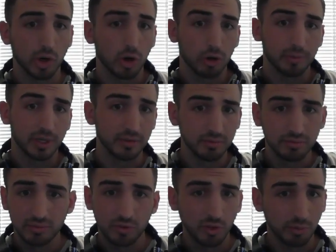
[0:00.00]
carbine,
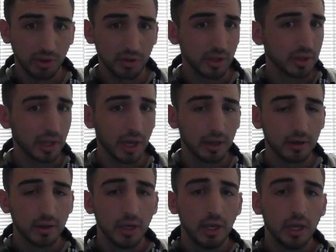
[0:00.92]
something like
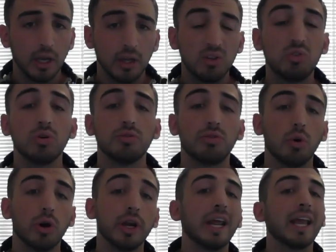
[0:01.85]
that, to
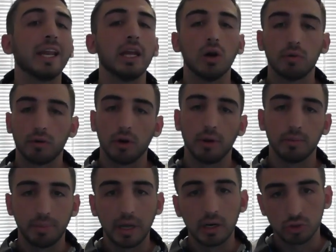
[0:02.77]
avoid any over
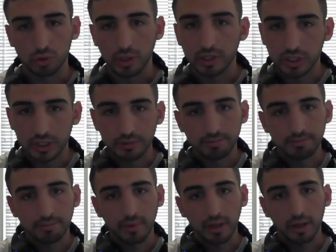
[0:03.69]
penetration.
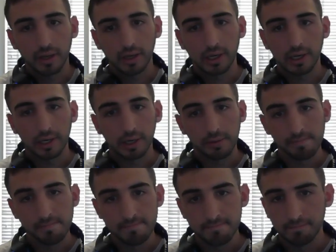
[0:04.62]
Uh,
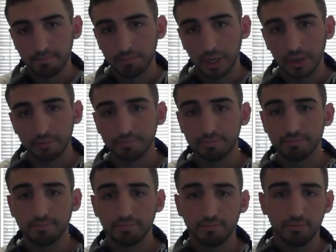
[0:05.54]
but
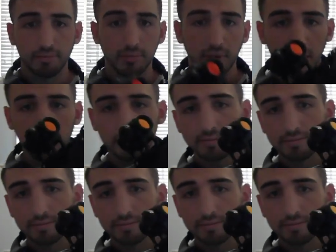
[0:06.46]
yeah,